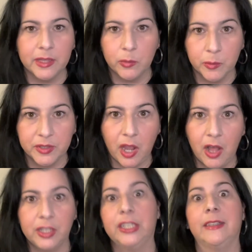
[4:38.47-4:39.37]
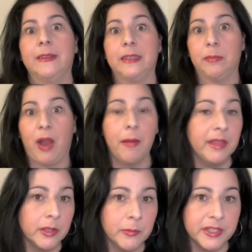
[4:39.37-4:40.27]
to the rheumatologist, it's
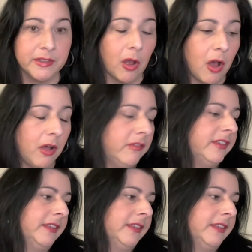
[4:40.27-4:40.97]
probably going to resolve.